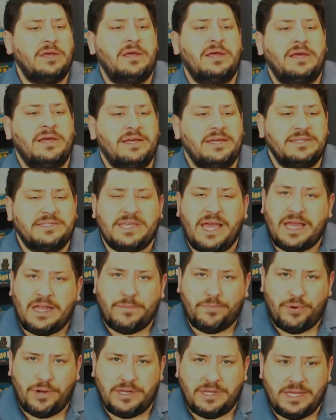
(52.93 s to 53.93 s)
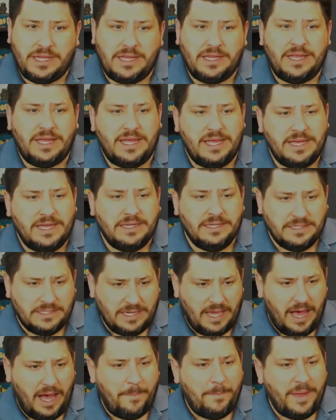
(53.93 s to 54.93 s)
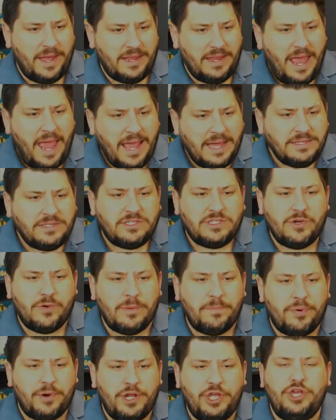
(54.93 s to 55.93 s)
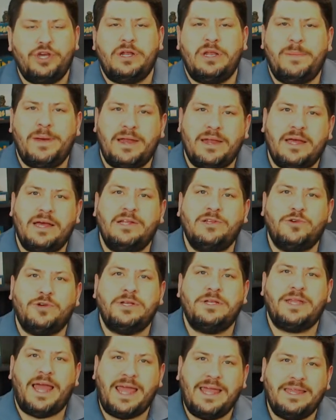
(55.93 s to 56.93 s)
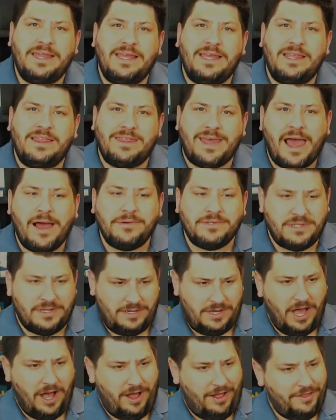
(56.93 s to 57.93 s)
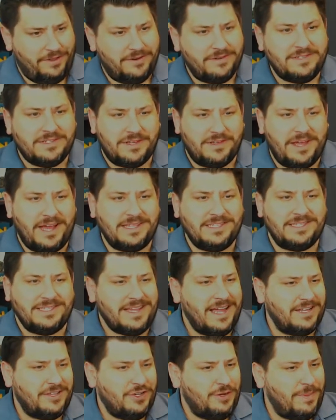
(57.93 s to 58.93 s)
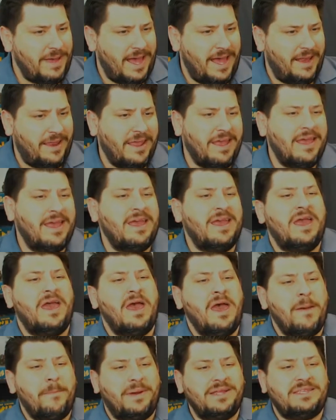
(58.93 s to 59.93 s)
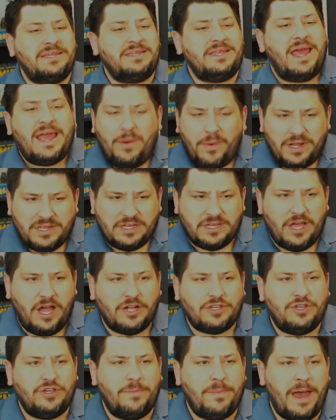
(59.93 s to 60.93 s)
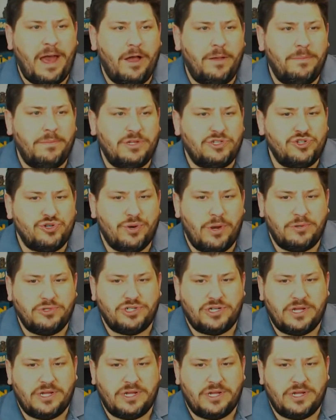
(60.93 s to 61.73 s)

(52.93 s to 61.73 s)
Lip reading: Second printing is up, and hey, it's doing pretty good, about $190,000, so that's not too bad. But today I want to talk to you about Matryoshka.